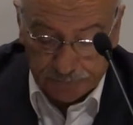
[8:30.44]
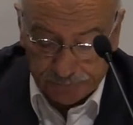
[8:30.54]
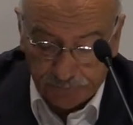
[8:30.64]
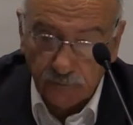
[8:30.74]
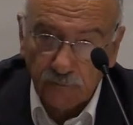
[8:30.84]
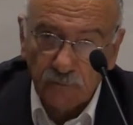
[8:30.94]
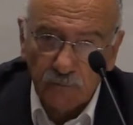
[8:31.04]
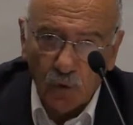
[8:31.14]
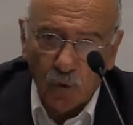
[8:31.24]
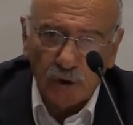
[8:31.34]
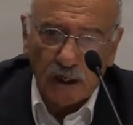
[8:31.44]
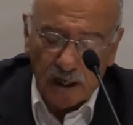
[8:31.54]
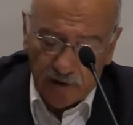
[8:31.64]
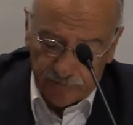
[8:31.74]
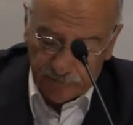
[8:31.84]
communicate with
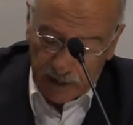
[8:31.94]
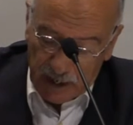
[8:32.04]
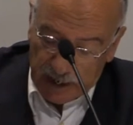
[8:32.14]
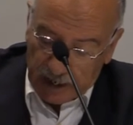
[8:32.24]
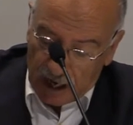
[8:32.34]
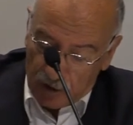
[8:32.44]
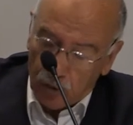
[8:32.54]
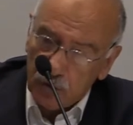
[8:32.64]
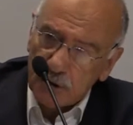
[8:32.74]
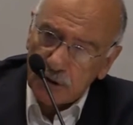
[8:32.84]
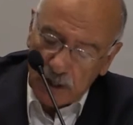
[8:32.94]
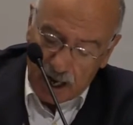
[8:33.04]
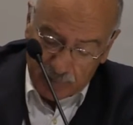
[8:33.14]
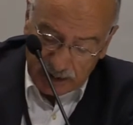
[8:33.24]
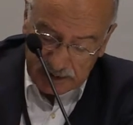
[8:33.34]
each other easily, but modern
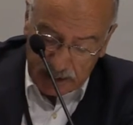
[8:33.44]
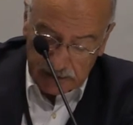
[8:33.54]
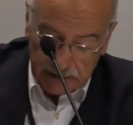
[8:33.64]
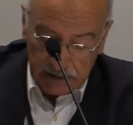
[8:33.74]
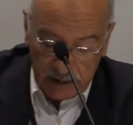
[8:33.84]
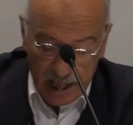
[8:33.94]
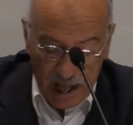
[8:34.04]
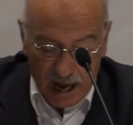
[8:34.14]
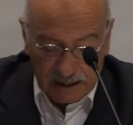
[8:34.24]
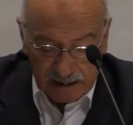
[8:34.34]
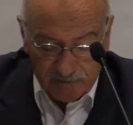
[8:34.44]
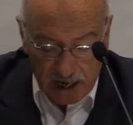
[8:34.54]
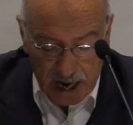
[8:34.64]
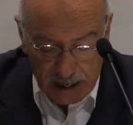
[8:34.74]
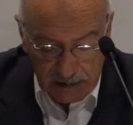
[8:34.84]
communication tools have
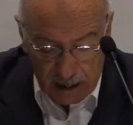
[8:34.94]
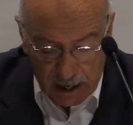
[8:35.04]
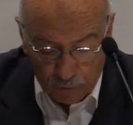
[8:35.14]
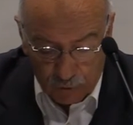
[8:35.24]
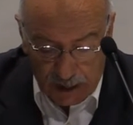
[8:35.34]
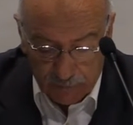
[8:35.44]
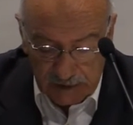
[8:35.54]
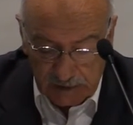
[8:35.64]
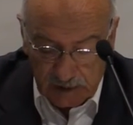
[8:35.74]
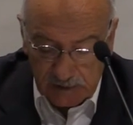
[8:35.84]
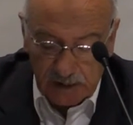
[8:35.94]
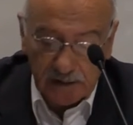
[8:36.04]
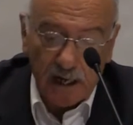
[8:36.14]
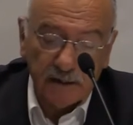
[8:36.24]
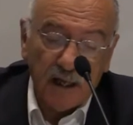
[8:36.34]
facilitated that.
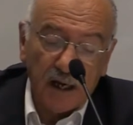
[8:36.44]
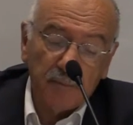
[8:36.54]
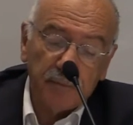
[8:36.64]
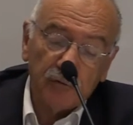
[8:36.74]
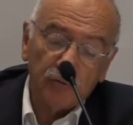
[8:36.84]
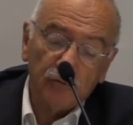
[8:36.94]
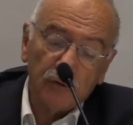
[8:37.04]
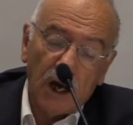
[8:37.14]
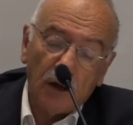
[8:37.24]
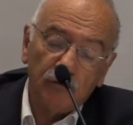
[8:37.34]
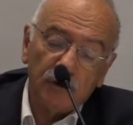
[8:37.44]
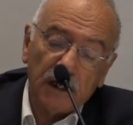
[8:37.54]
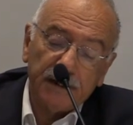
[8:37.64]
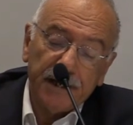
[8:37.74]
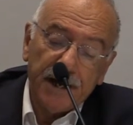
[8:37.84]
Planes, telephones,
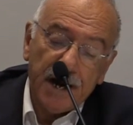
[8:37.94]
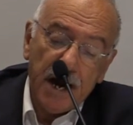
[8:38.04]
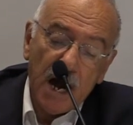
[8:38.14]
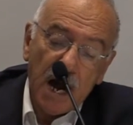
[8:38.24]
internet